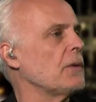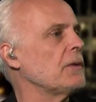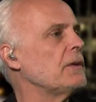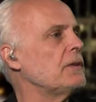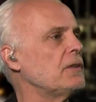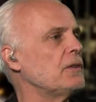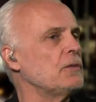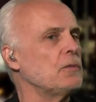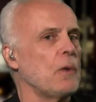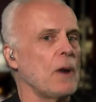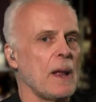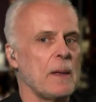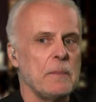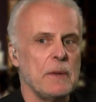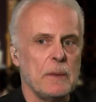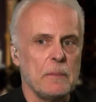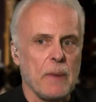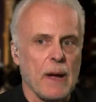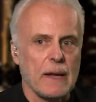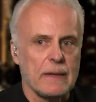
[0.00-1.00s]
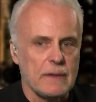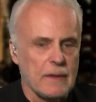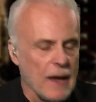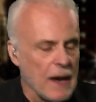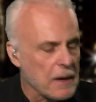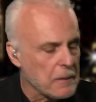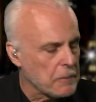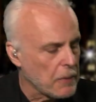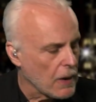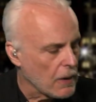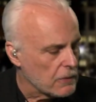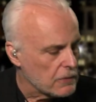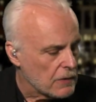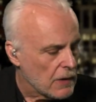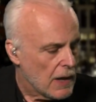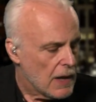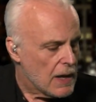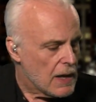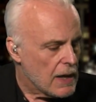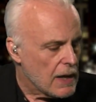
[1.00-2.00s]
This is what I mean by tech bros.
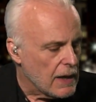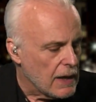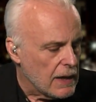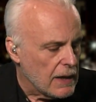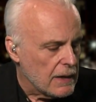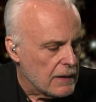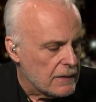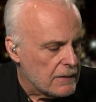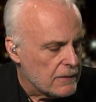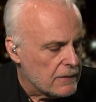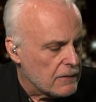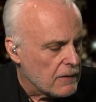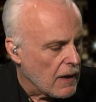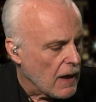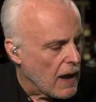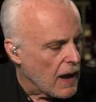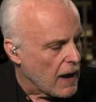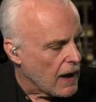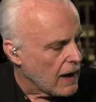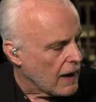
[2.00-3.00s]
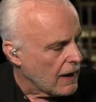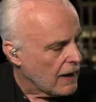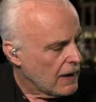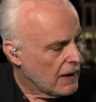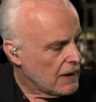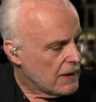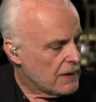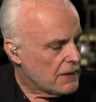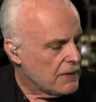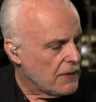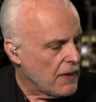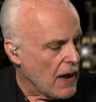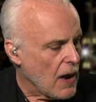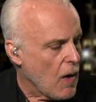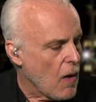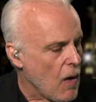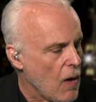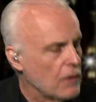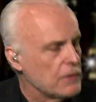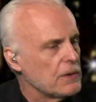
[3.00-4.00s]
Is uh, they
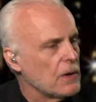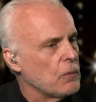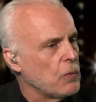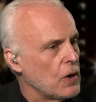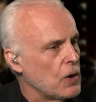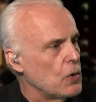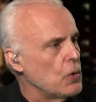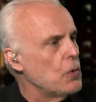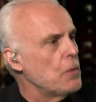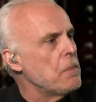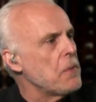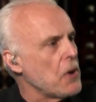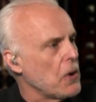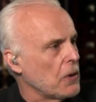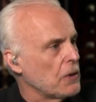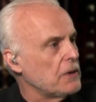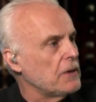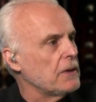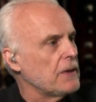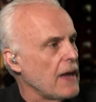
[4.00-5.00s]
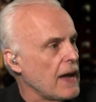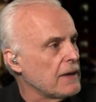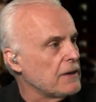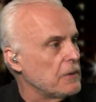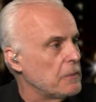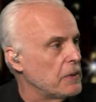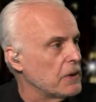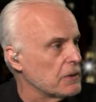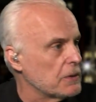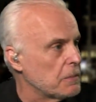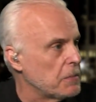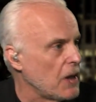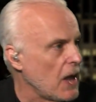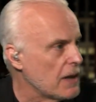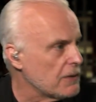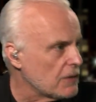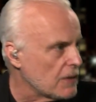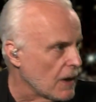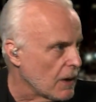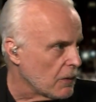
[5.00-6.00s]
all did, well, Uber did that to Bill De
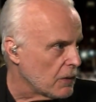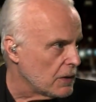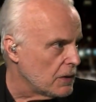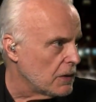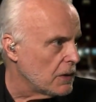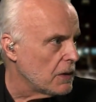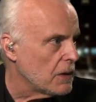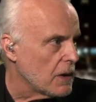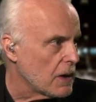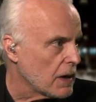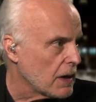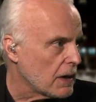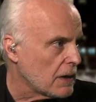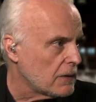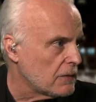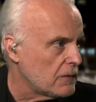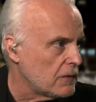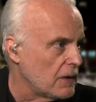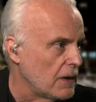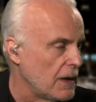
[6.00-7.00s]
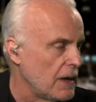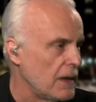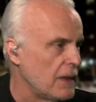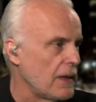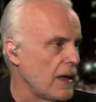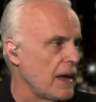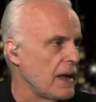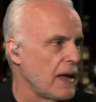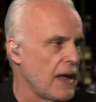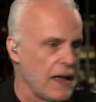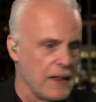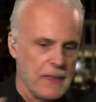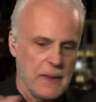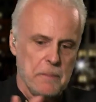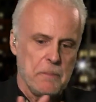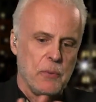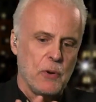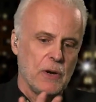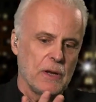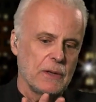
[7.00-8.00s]
Blasio in New York City. They they
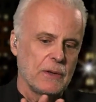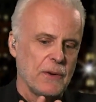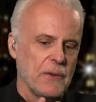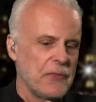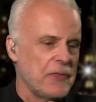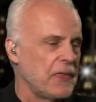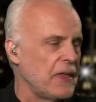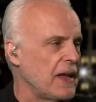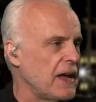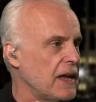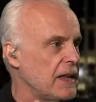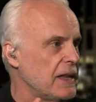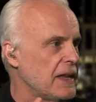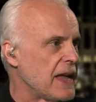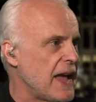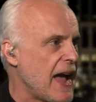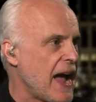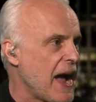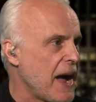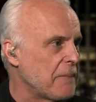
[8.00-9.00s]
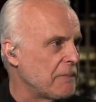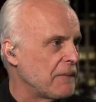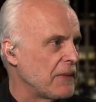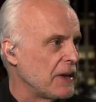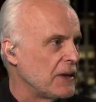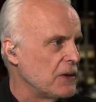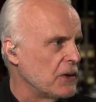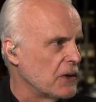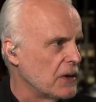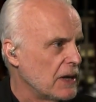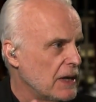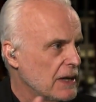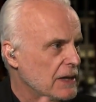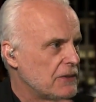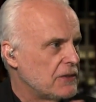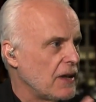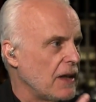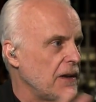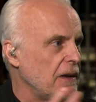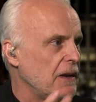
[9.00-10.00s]
put a little thing in the app that you would
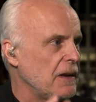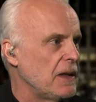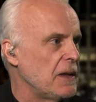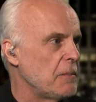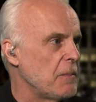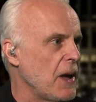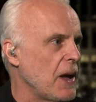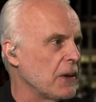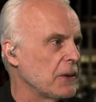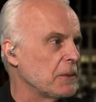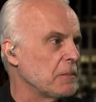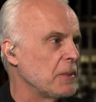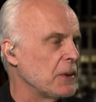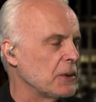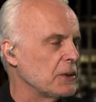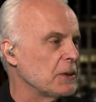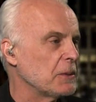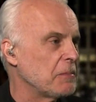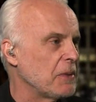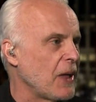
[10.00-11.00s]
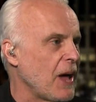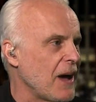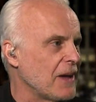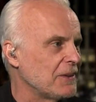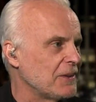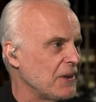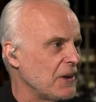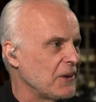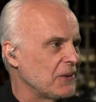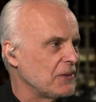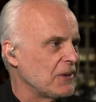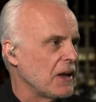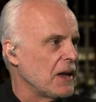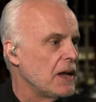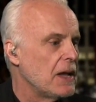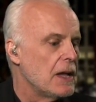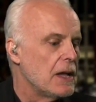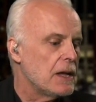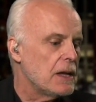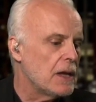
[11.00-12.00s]
send an email to Bill De Blasio. Say
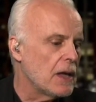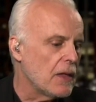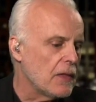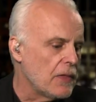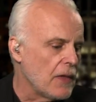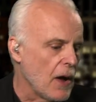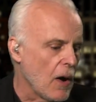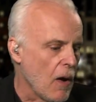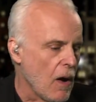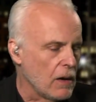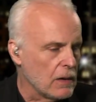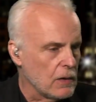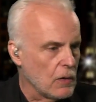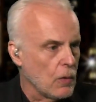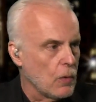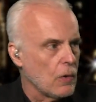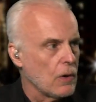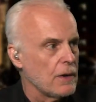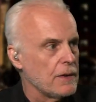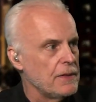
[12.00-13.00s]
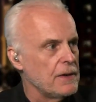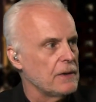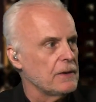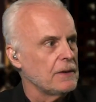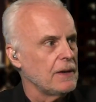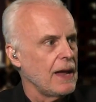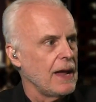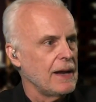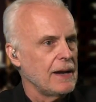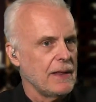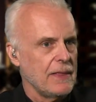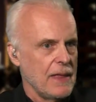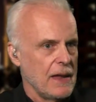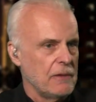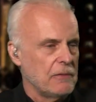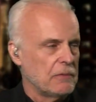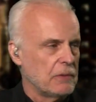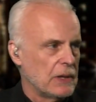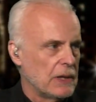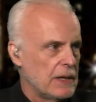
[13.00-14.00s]
yeah, they all hoard their data. They
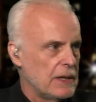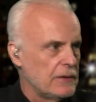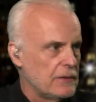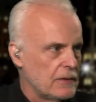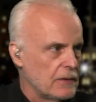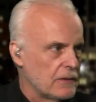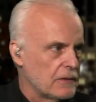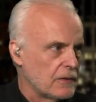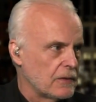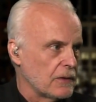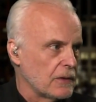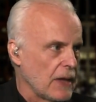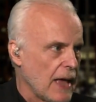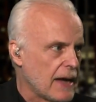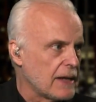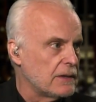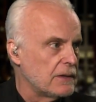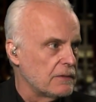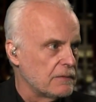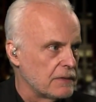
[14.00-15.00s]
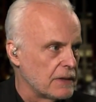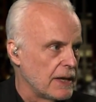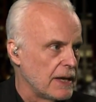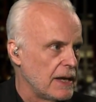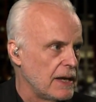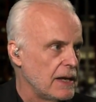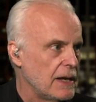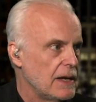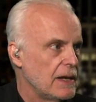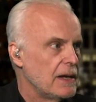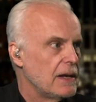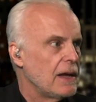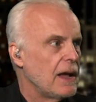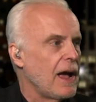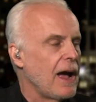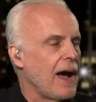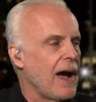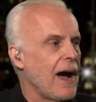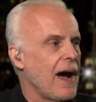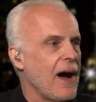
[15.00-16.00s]
release it selectively.
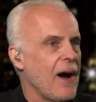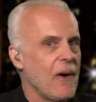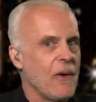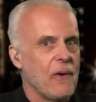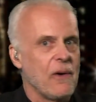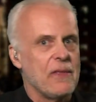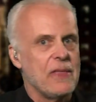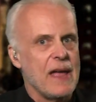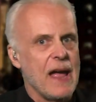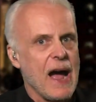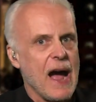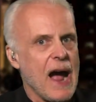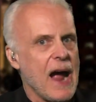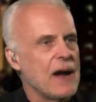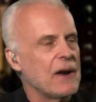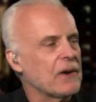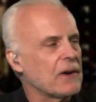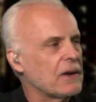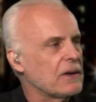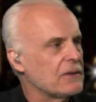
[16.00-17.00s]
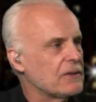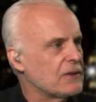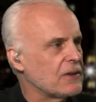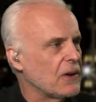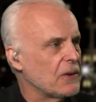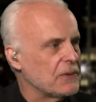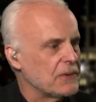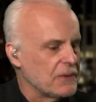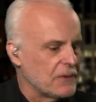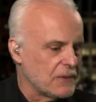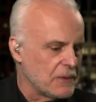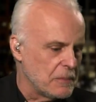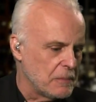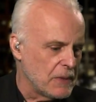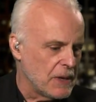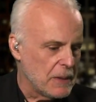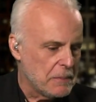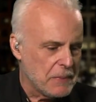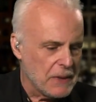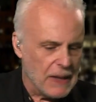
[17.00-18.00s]
Uh, or they hire consultants to
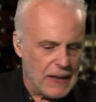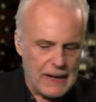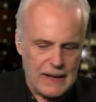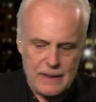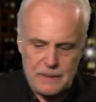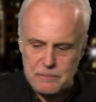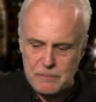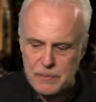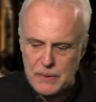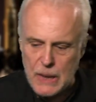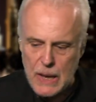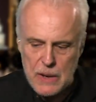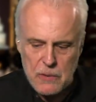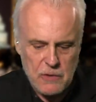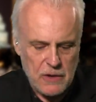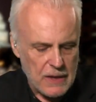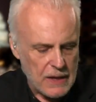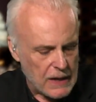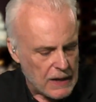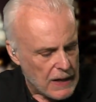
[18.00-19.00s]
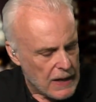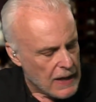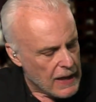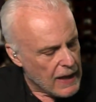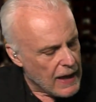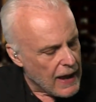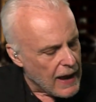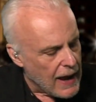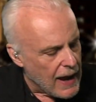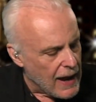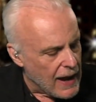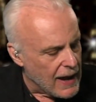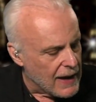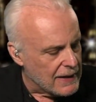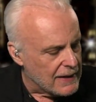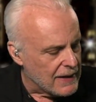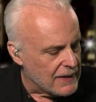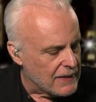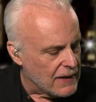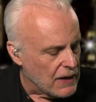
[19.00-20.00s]
manipulate it and play with it
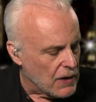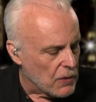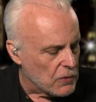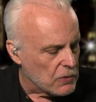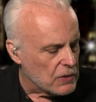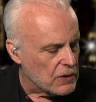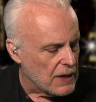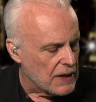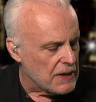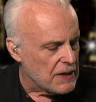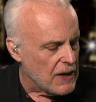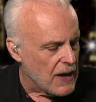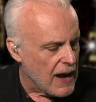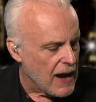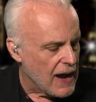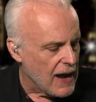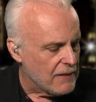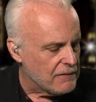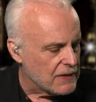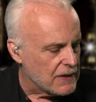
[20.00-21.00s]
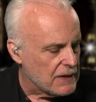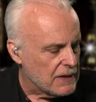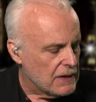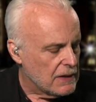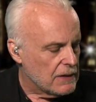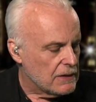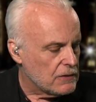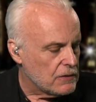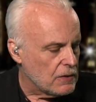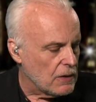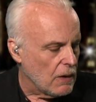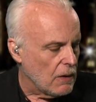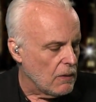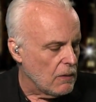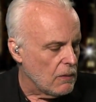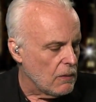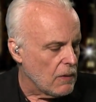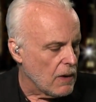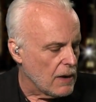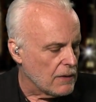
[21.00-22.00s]
and they don't let you have it.
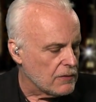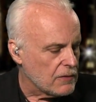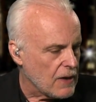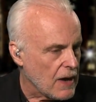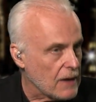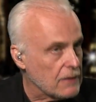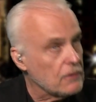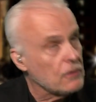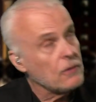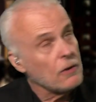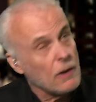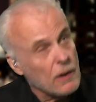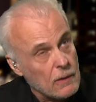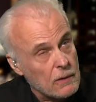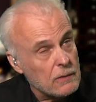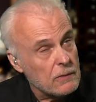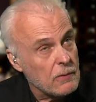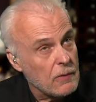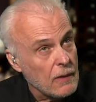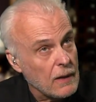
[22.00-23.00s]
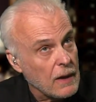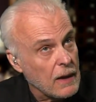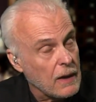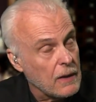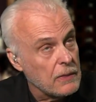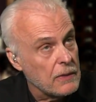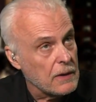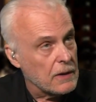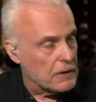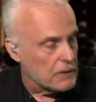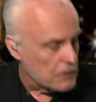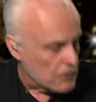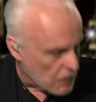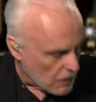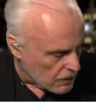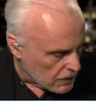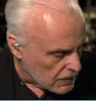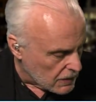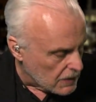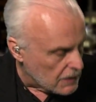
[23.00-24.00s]
So uh, Scott Stringer is the, the
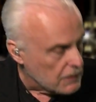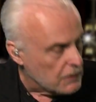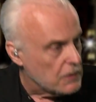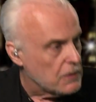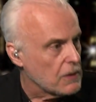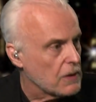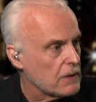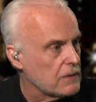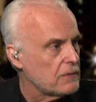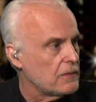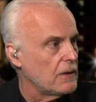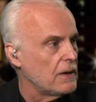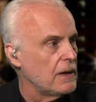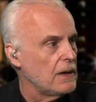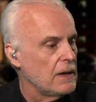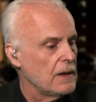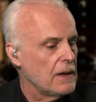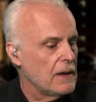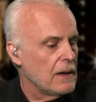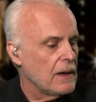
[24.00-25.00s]
comptroller in New York City.